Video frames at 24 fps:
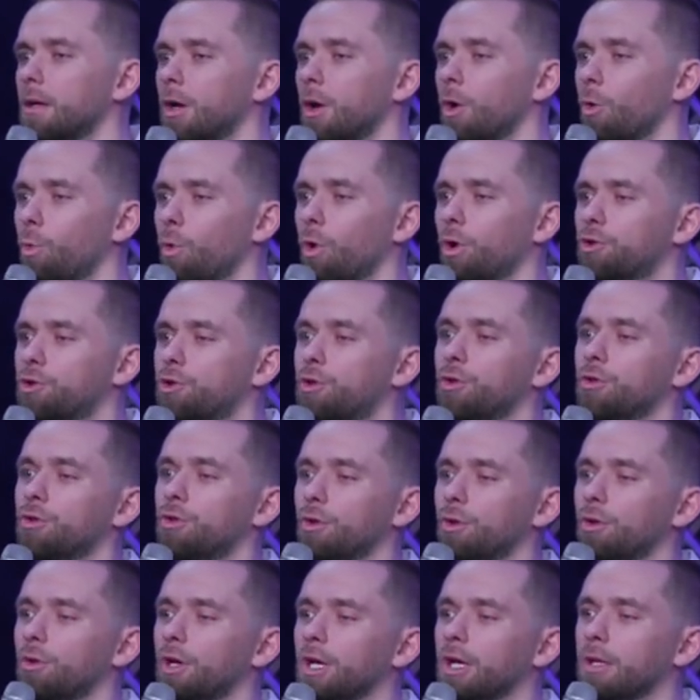What you
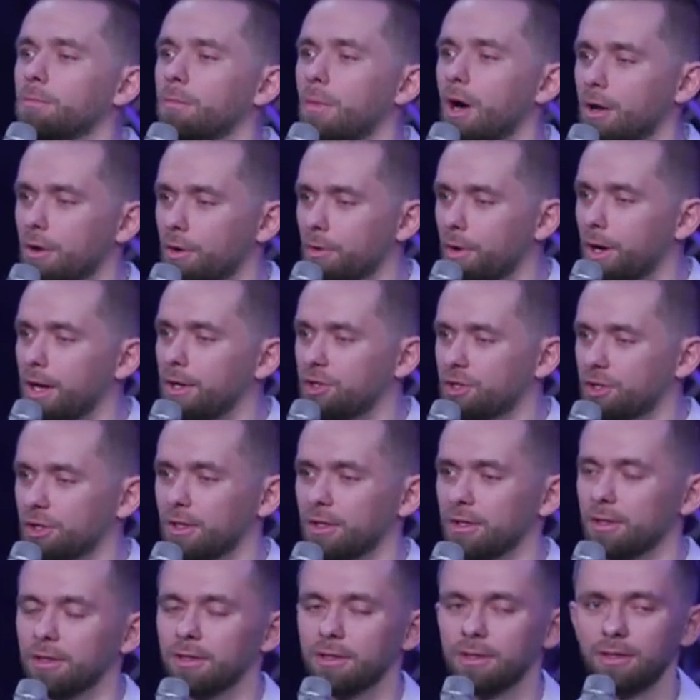do in moderation,
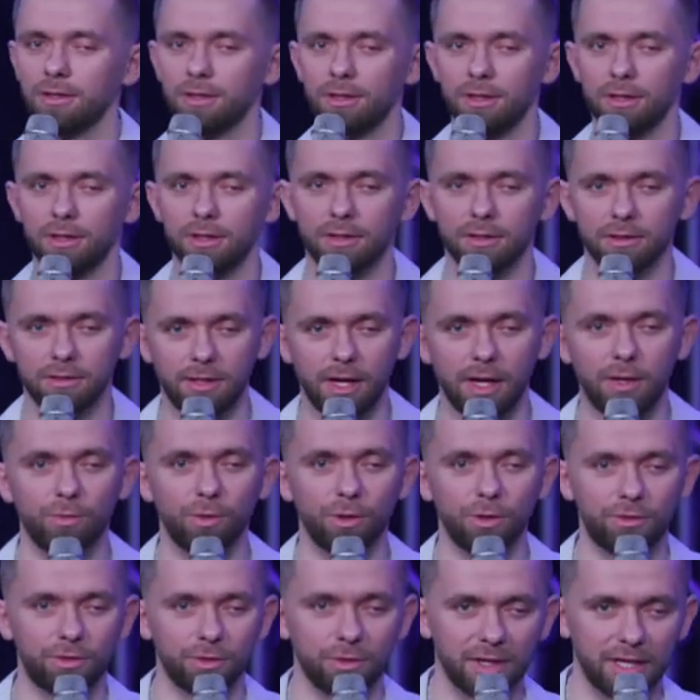they
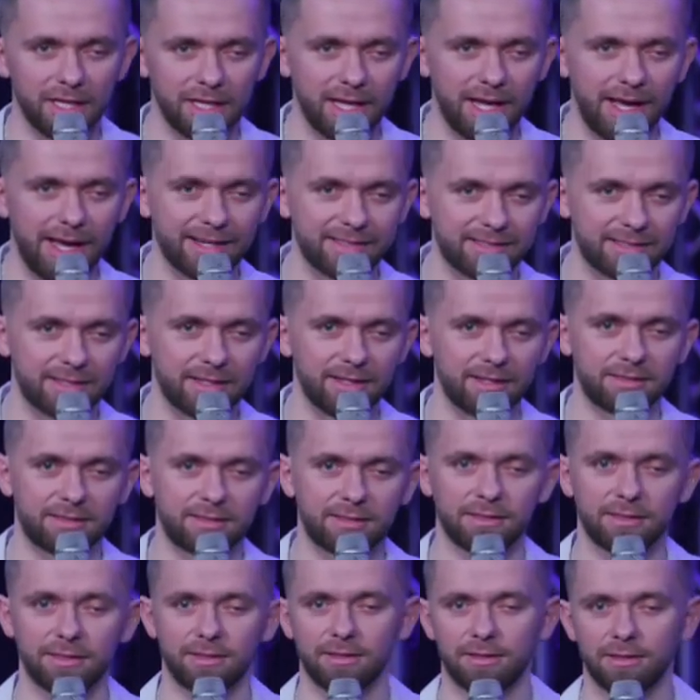will do in
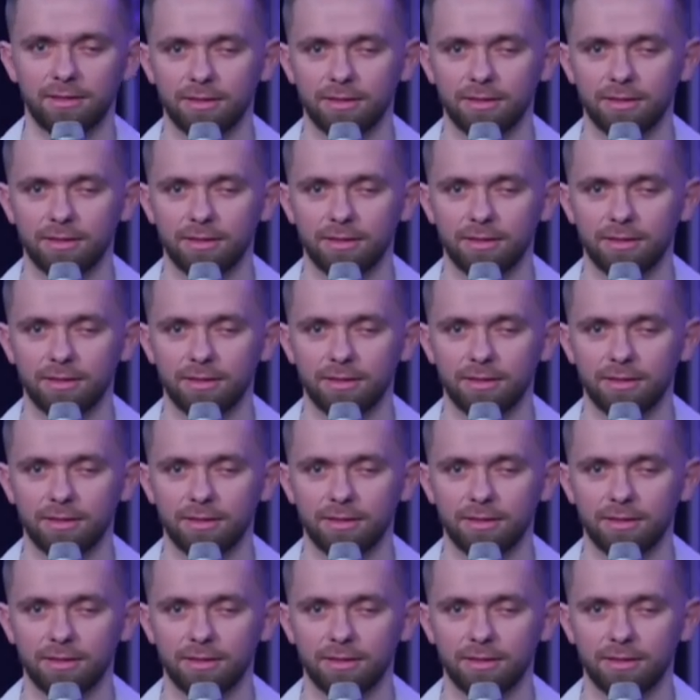excess.